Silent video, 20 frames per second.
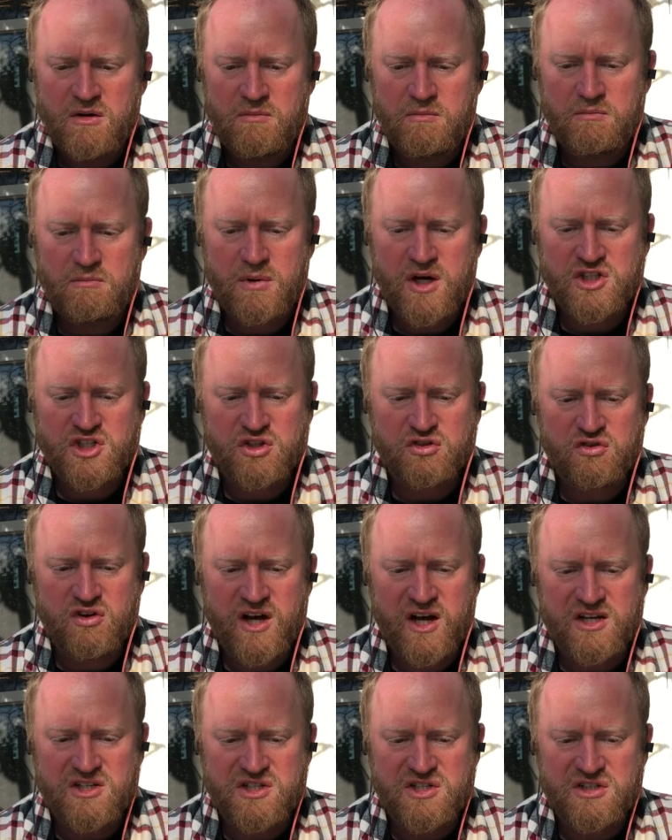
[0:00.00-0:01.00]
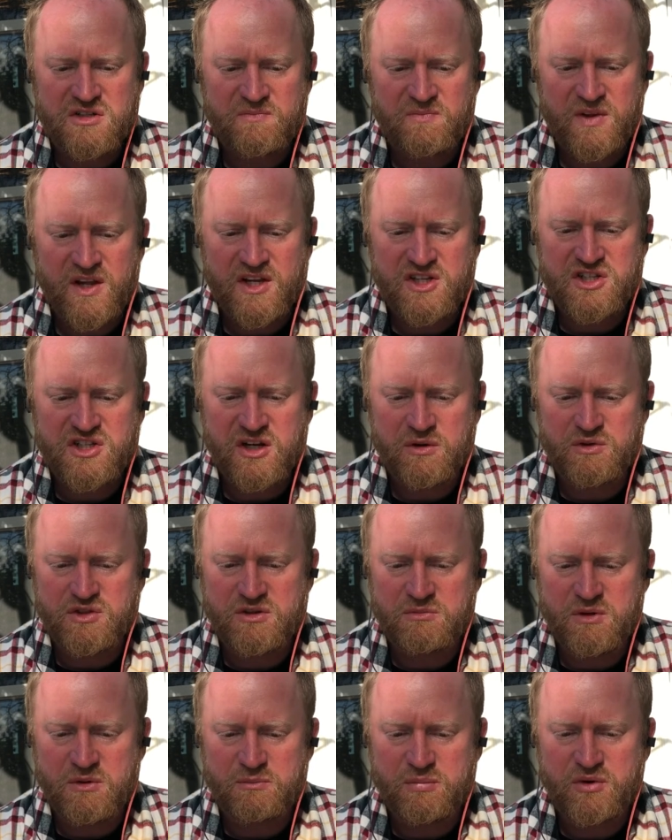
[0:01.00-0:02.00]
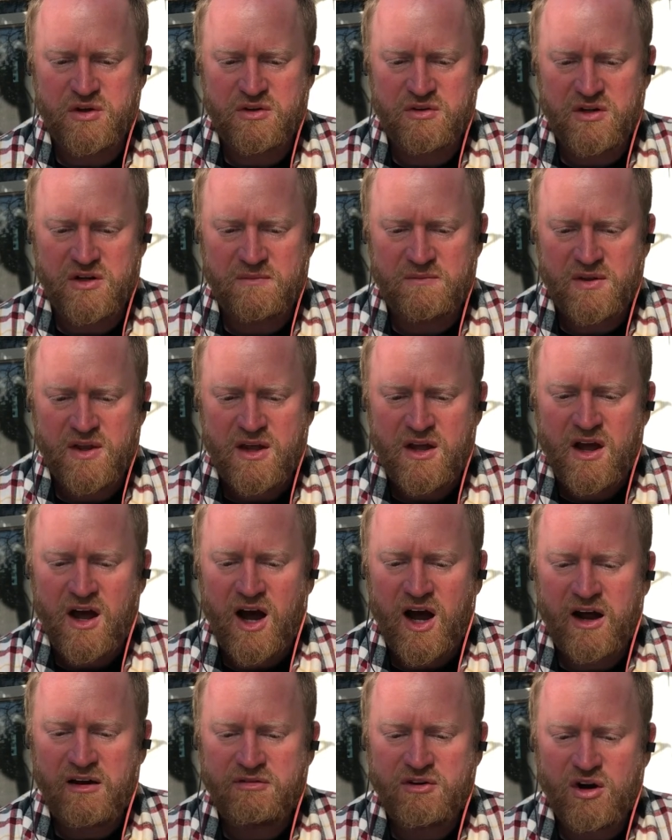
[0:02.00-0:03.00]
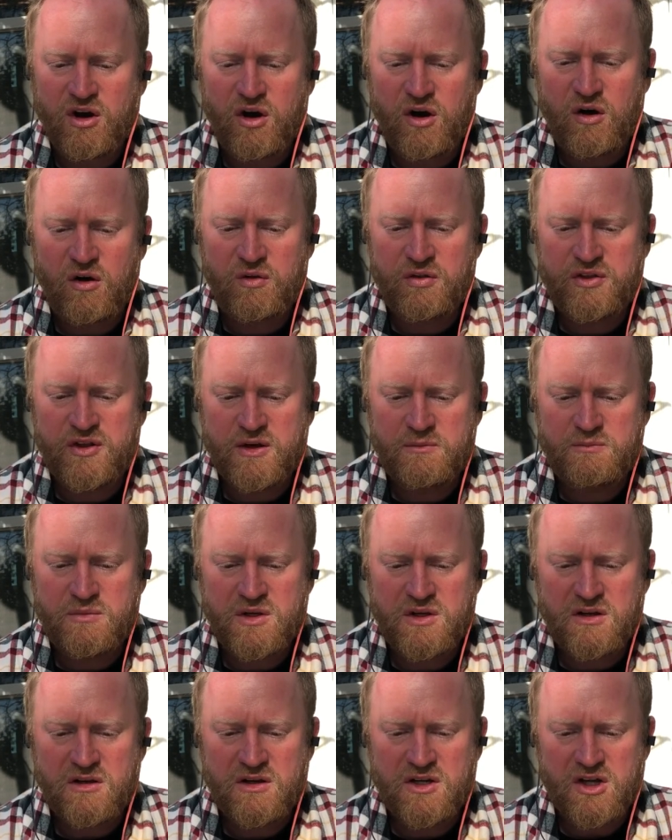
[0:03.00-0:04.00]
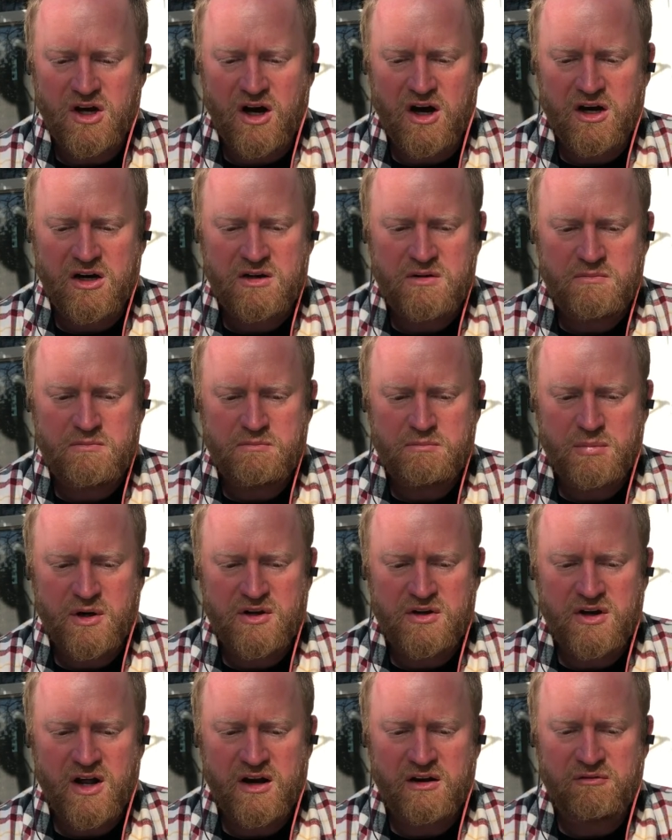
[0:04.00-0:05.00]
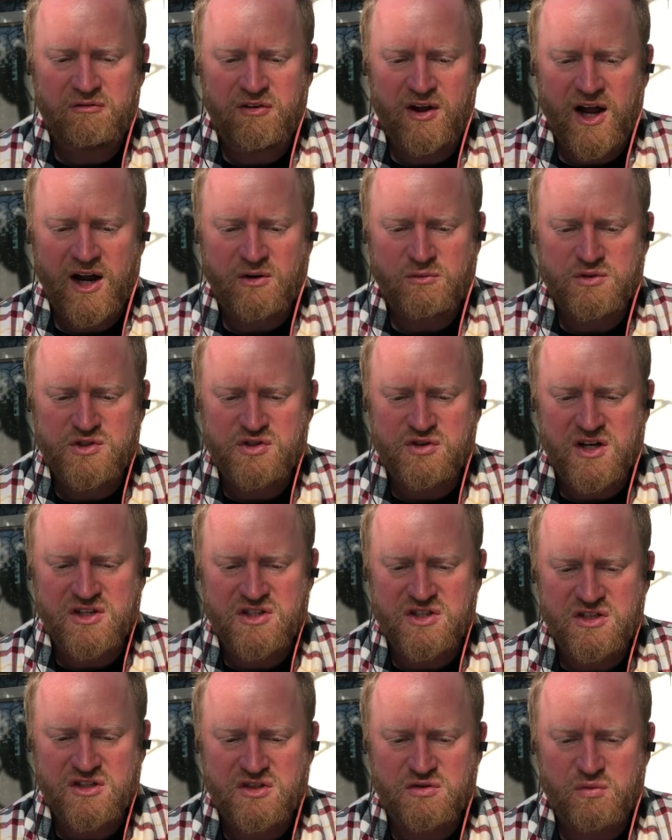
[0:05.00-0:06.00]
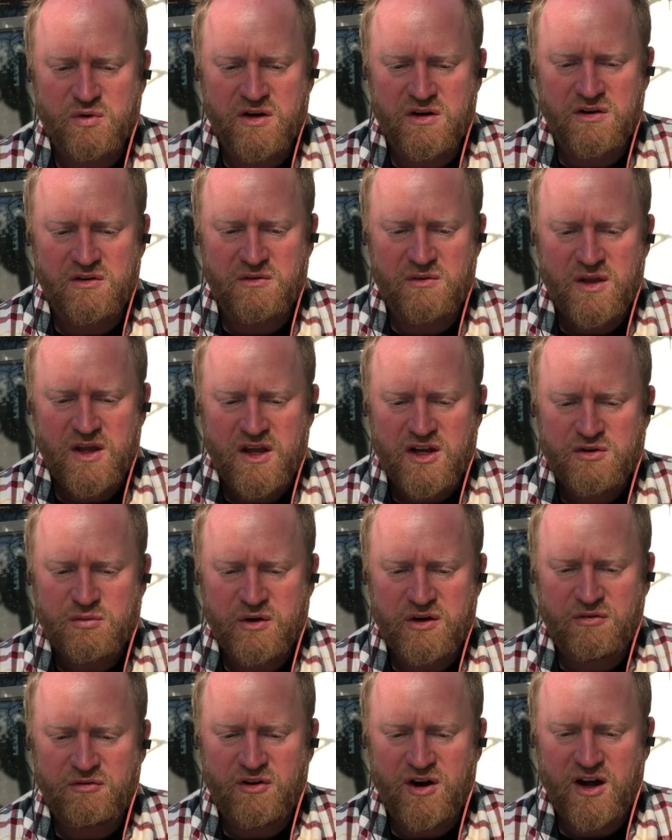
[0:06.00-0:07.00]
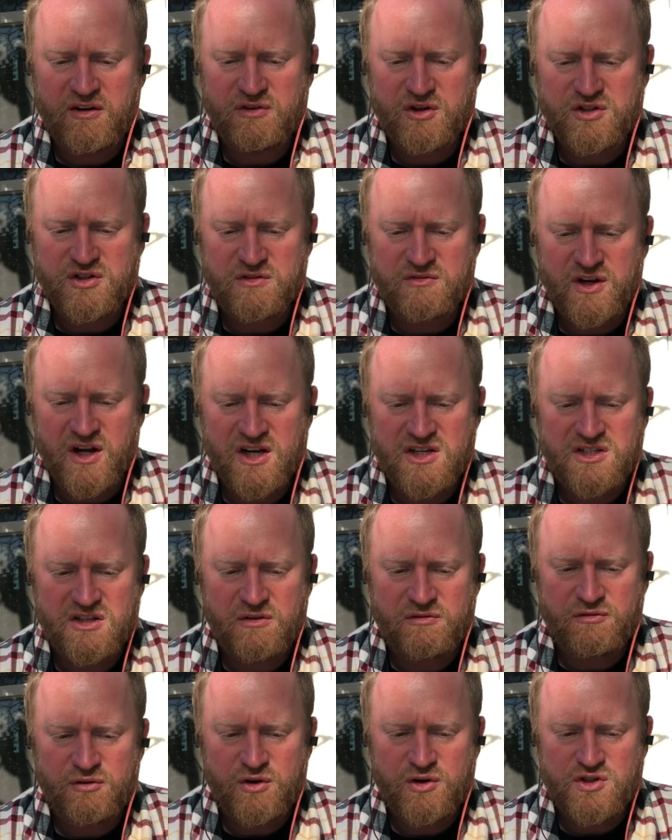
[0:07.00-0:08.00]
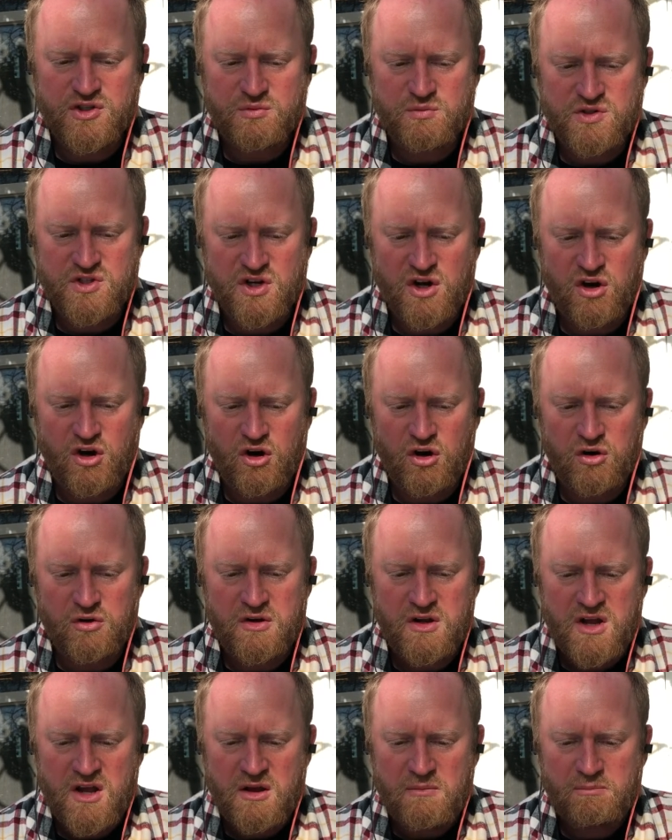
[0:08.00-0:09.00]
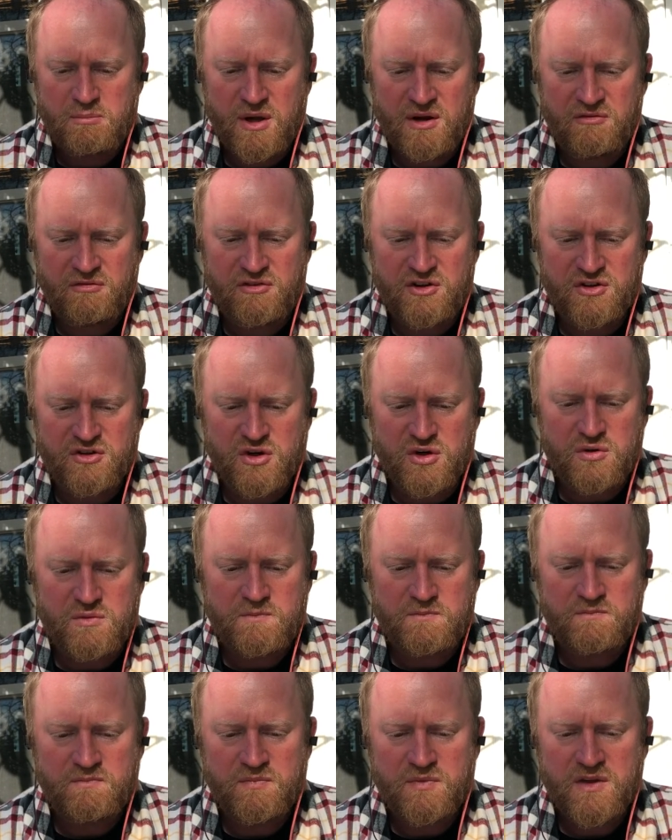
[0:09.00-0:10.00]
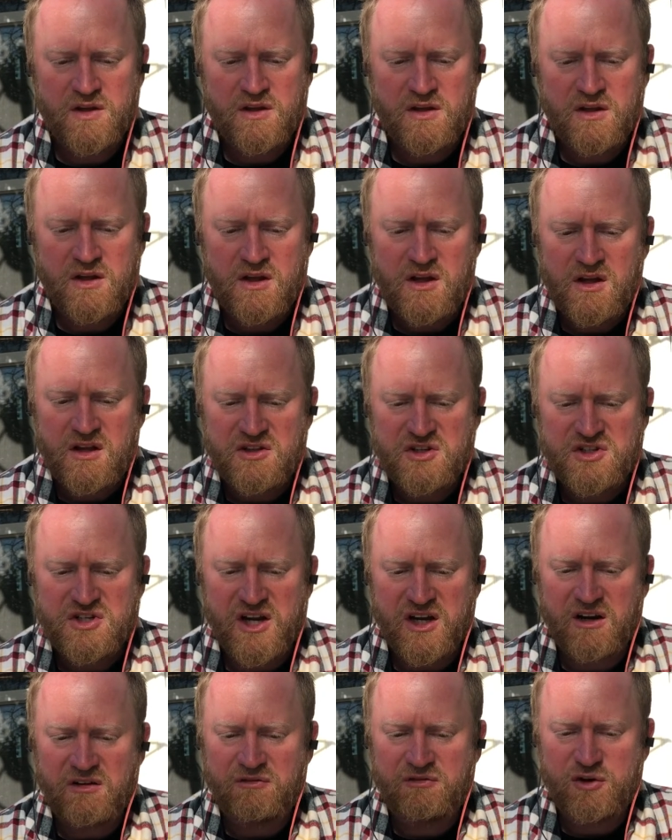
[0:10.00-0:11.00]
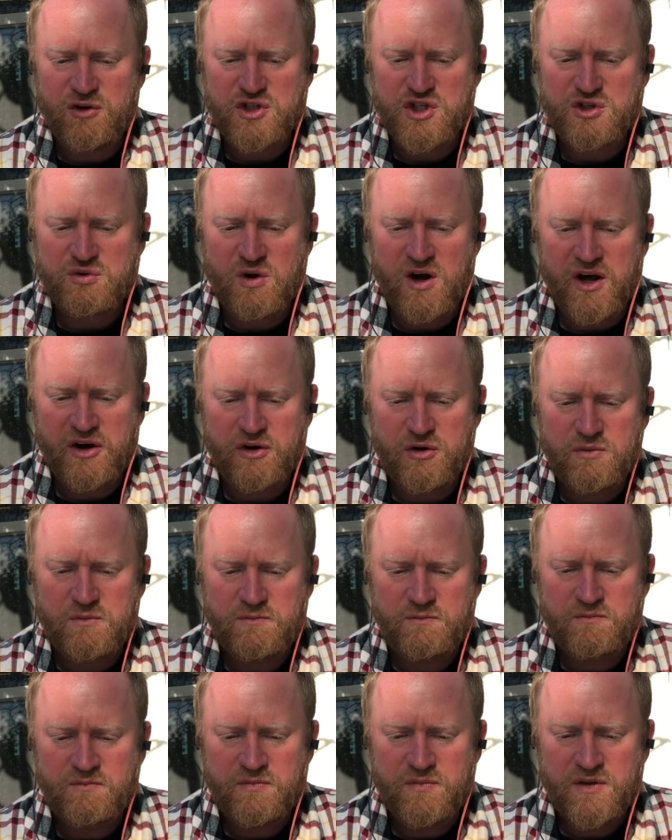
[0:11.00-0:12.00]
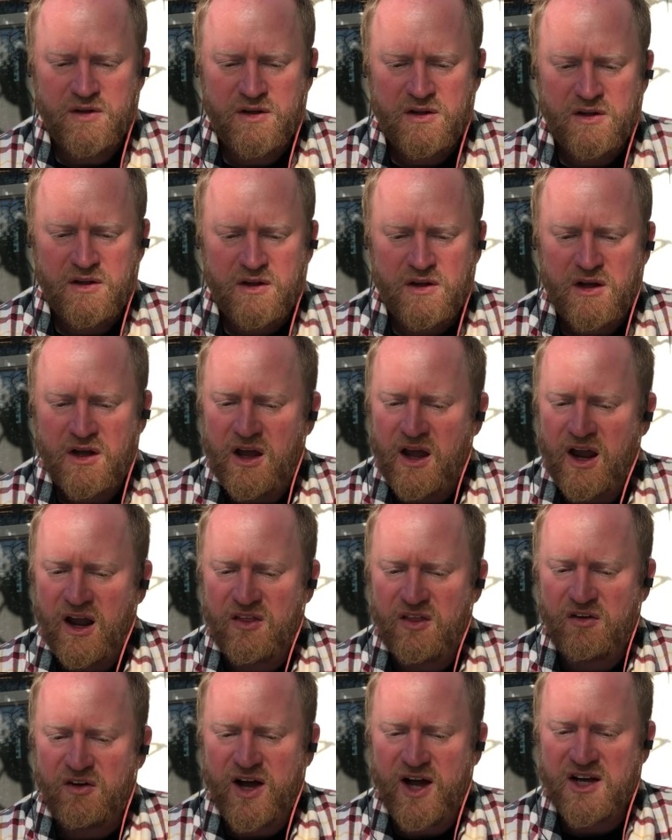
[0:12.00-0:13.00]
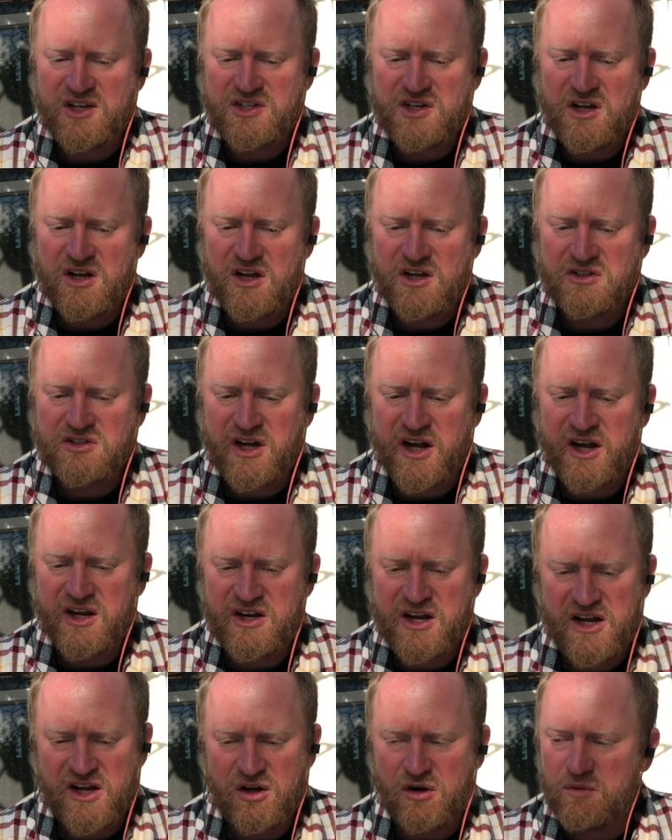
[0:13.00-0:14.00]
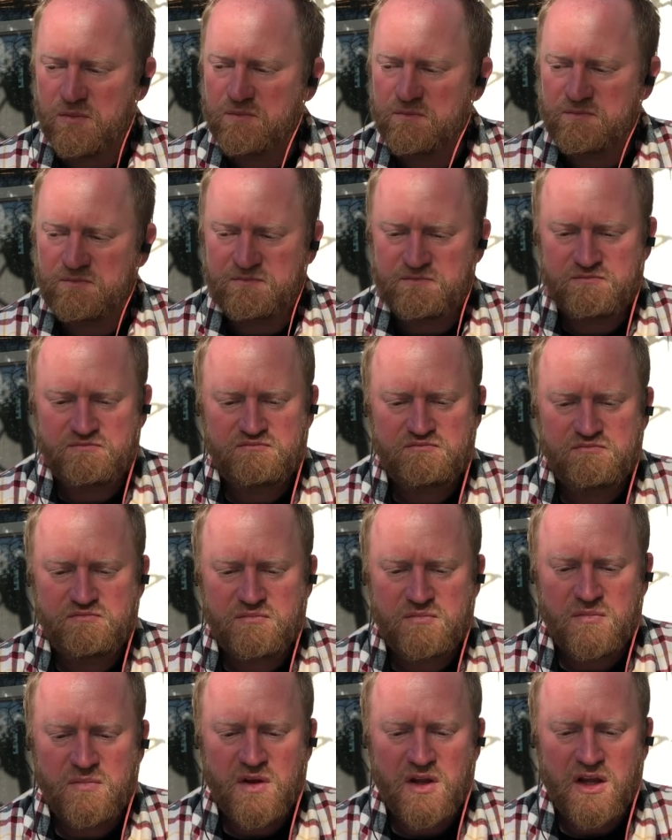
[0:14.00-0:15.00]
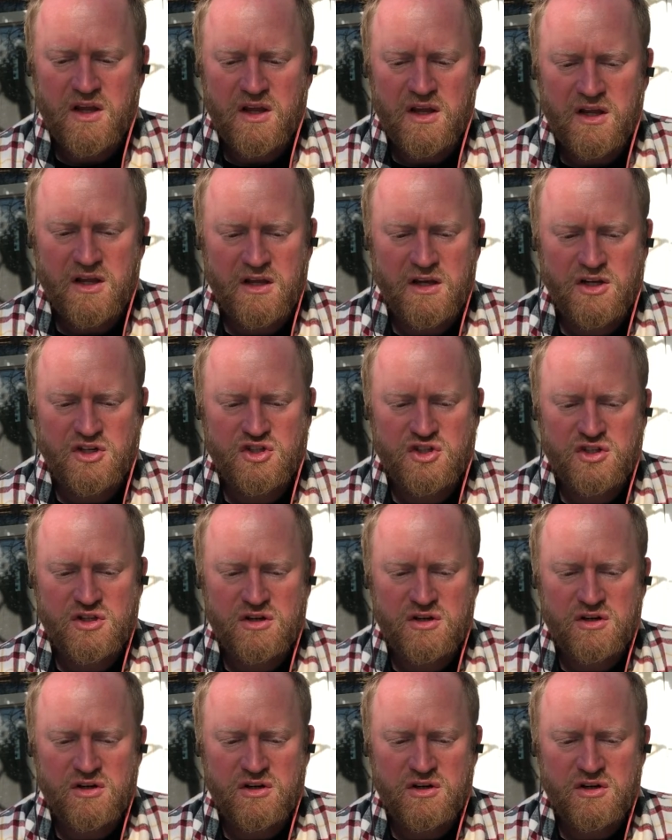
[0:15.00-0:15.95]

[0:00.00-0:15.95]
much less extinguished them completely. I have called them young, but none, in fact, was less than 25 years of age, and the first was called Panfilo, the second Filostrato, and the last Dioneo. Each